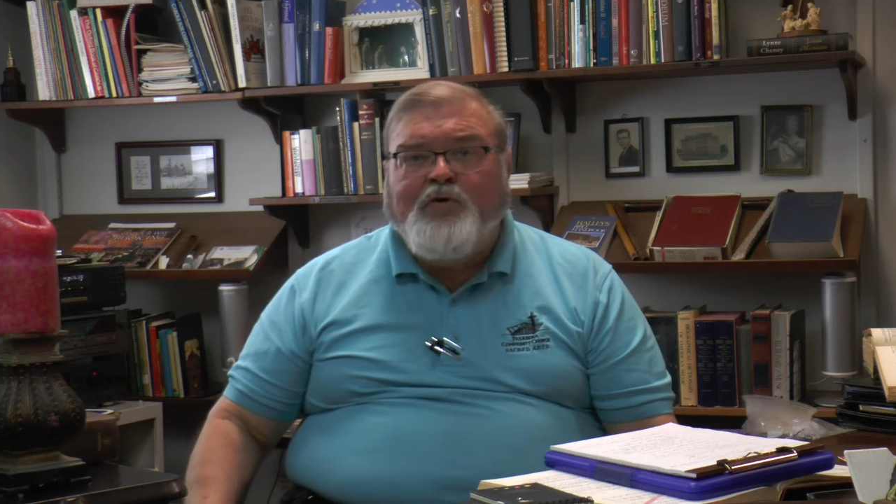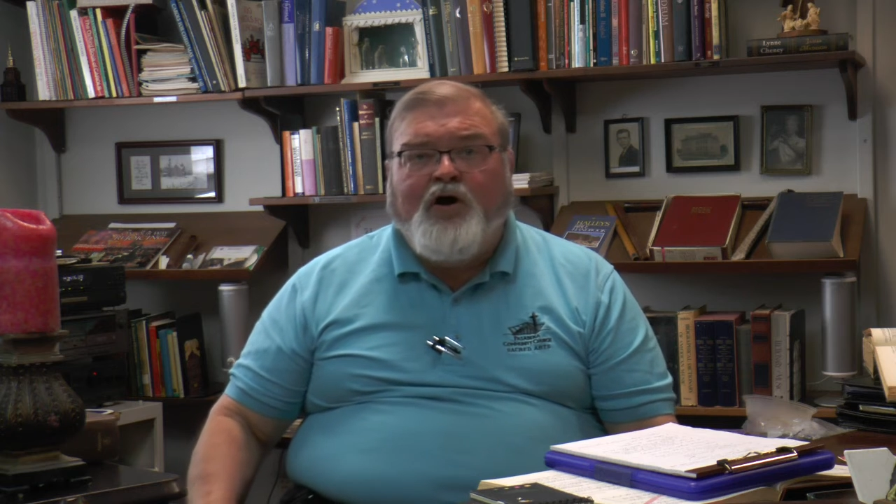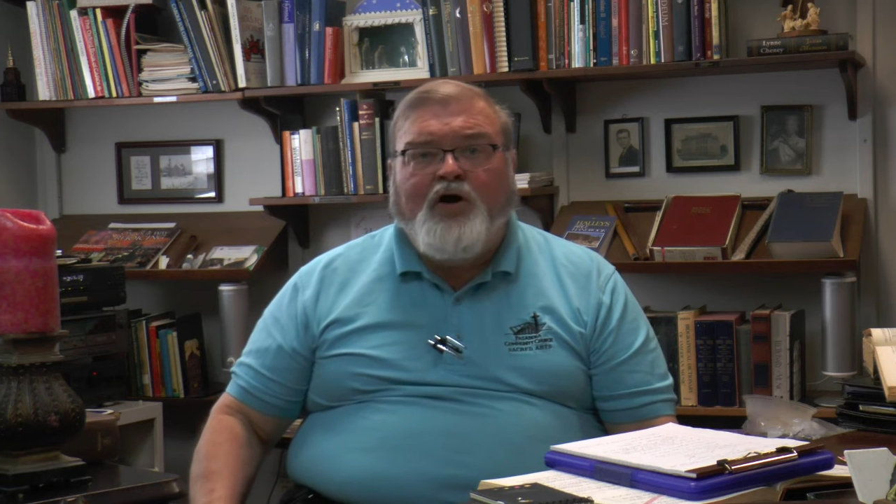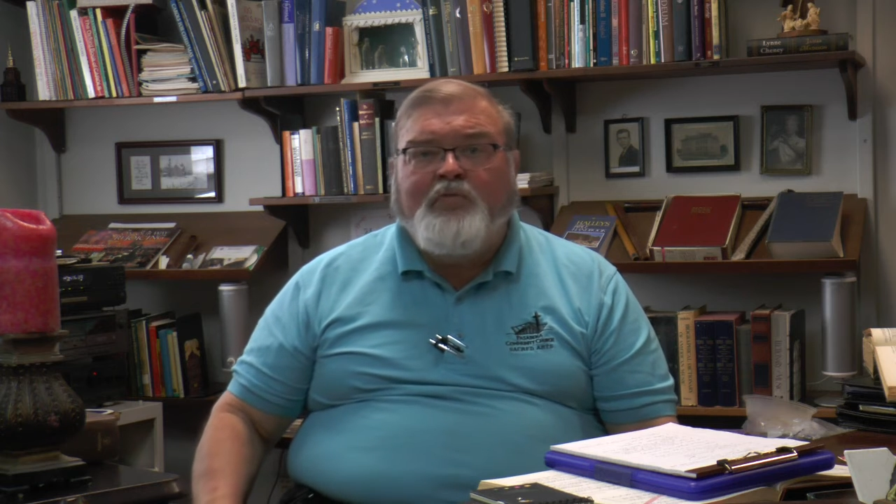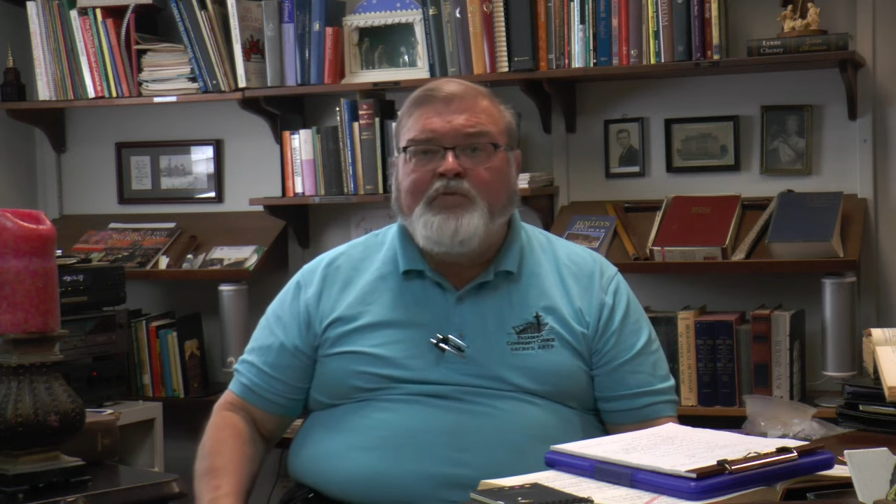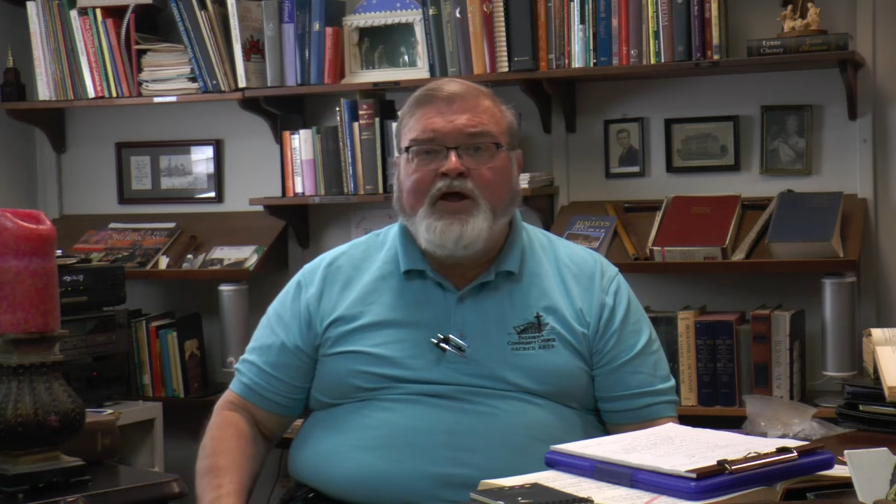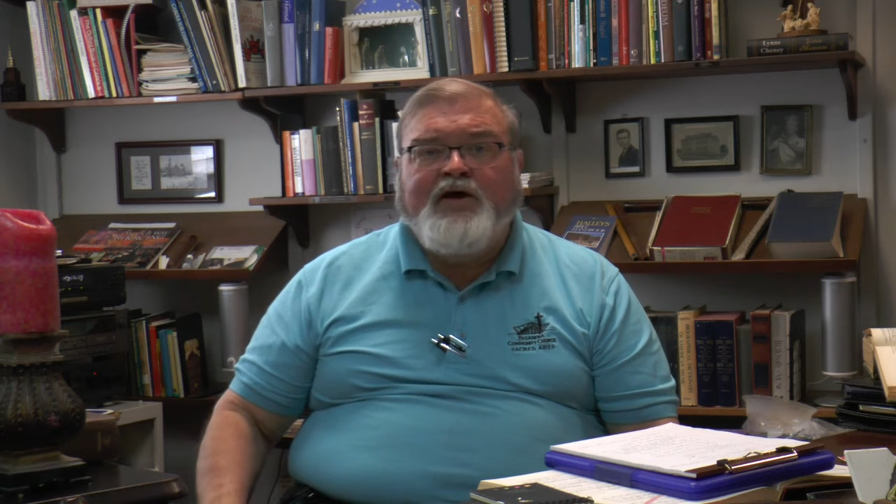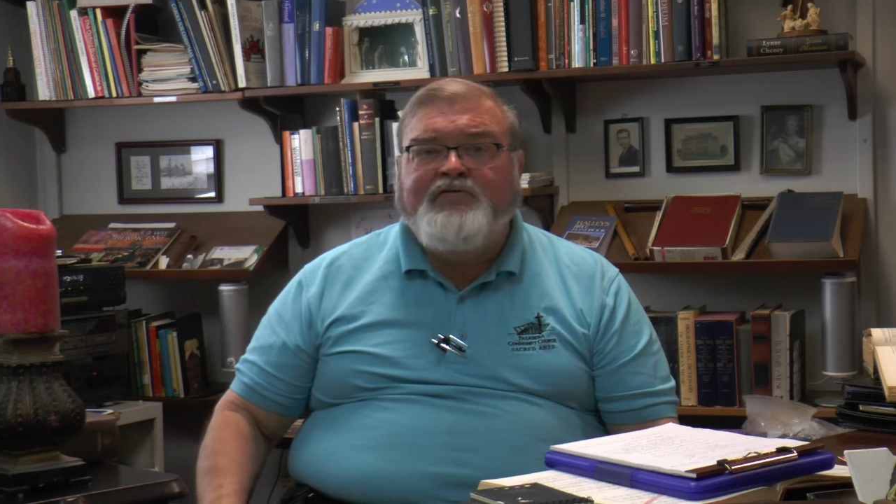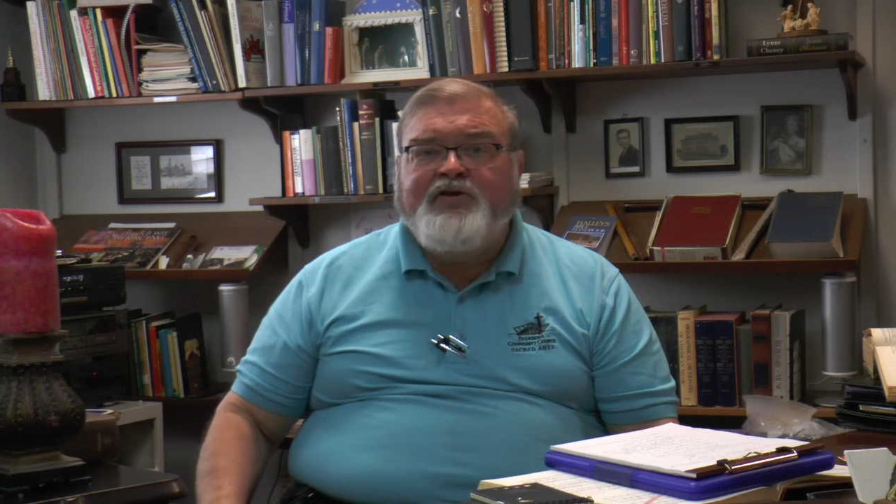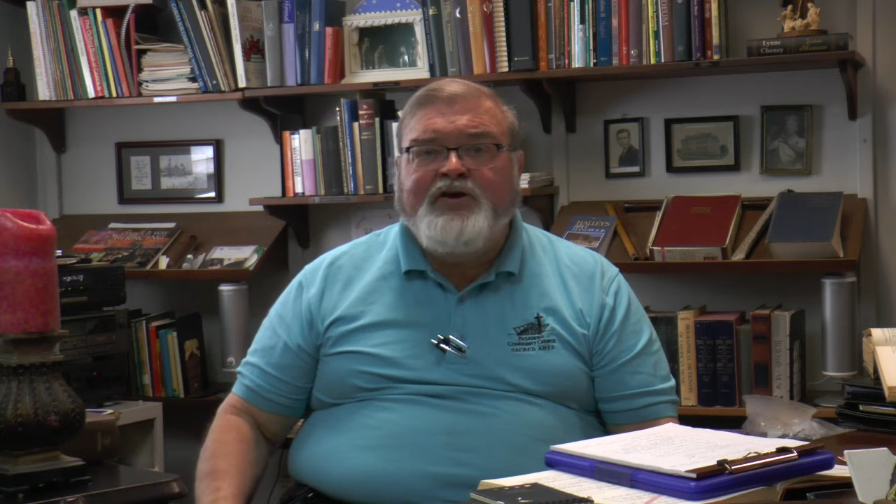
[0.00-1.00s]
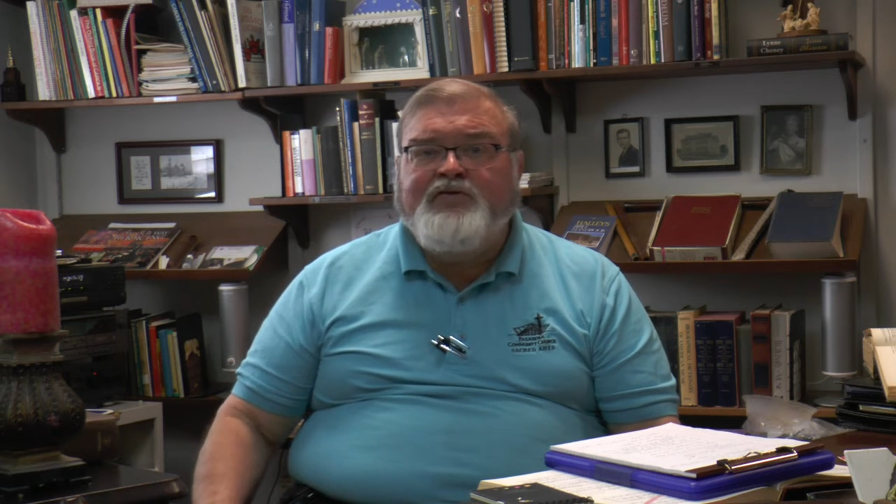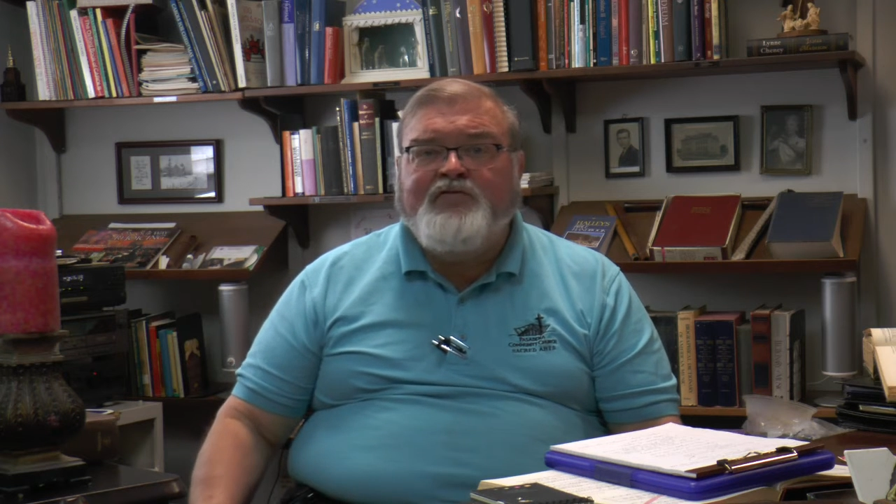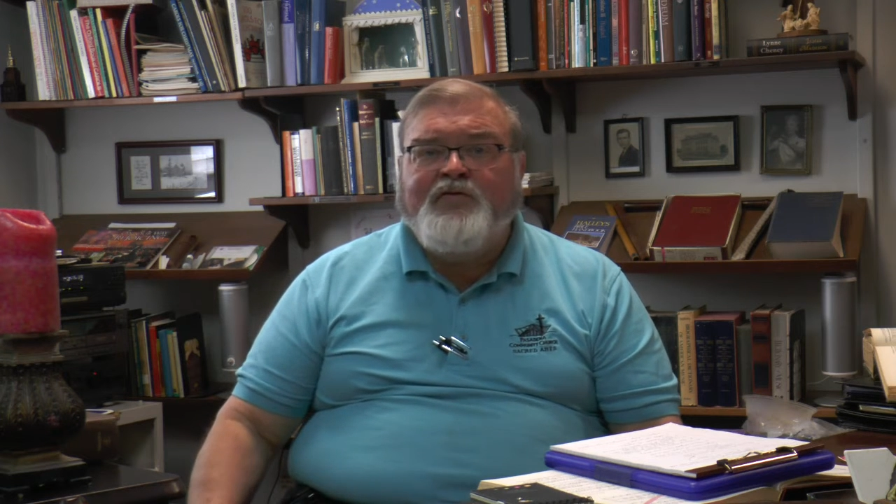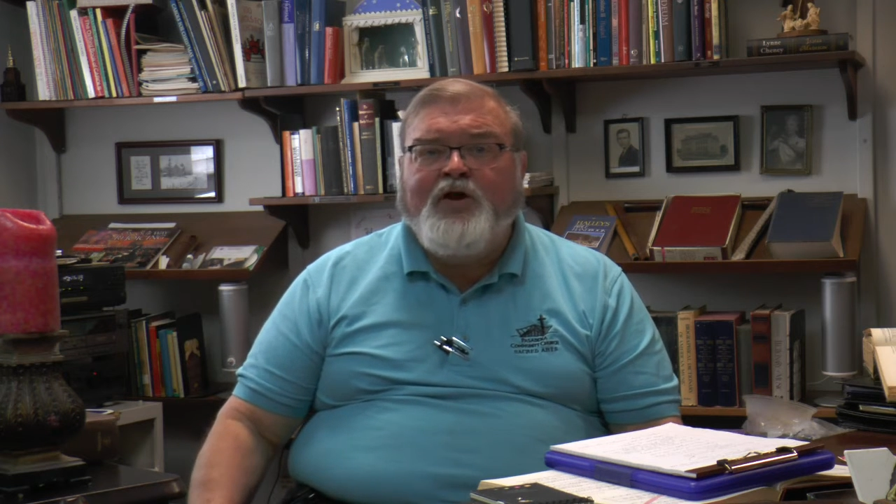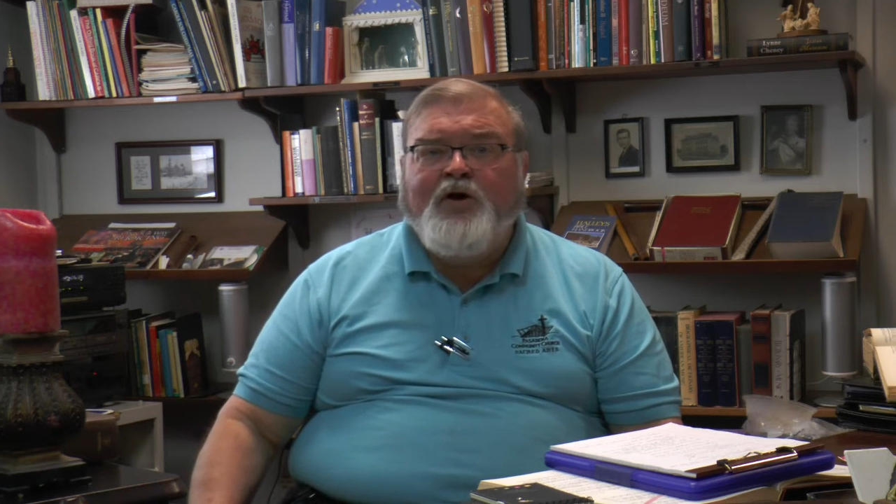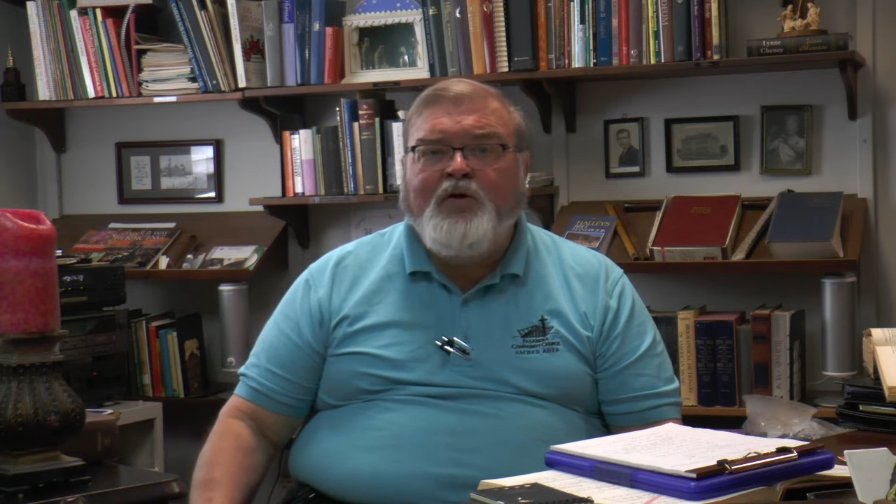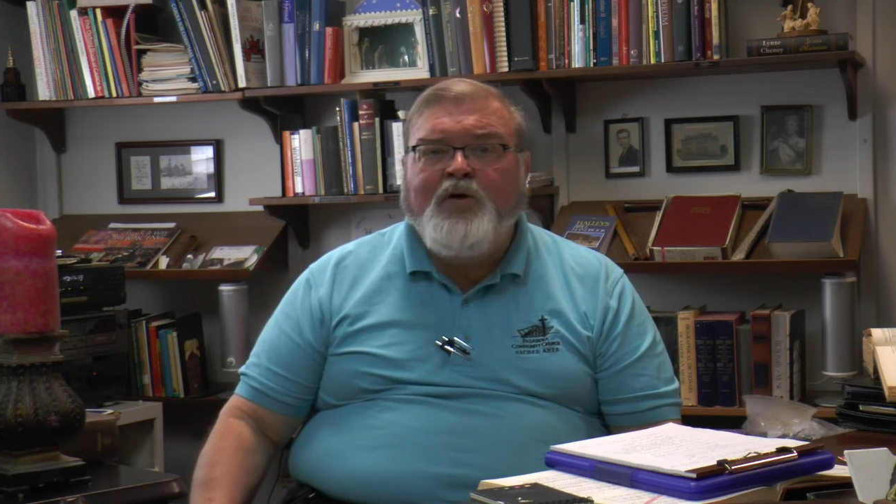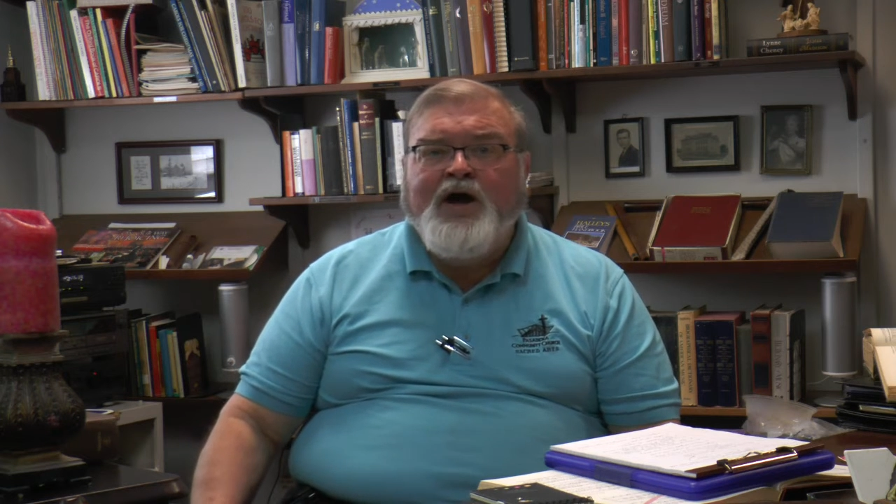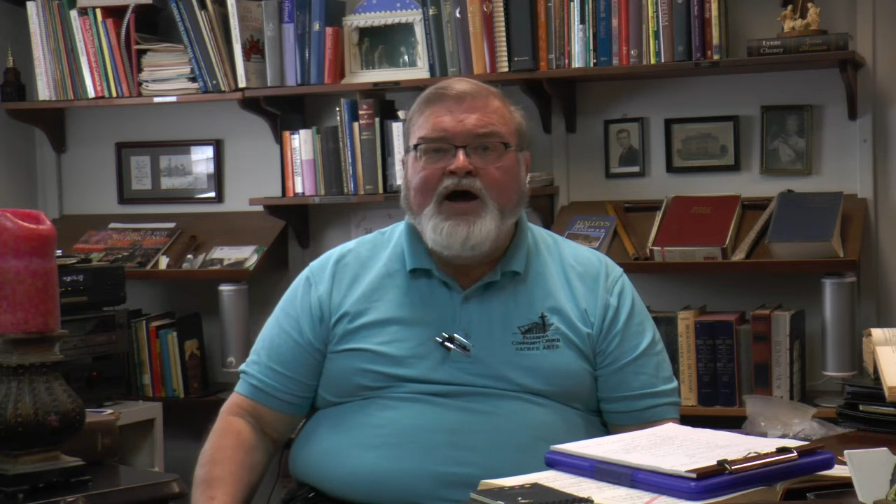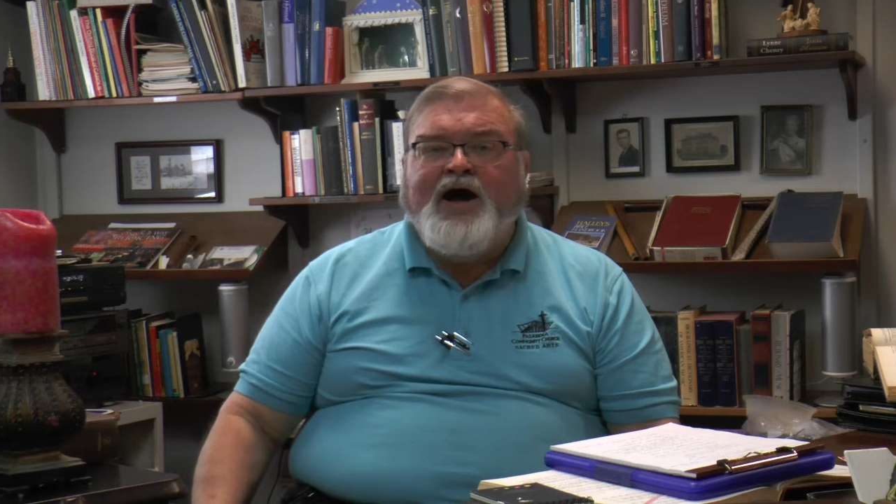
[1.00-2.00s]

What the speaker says: all blessings flow.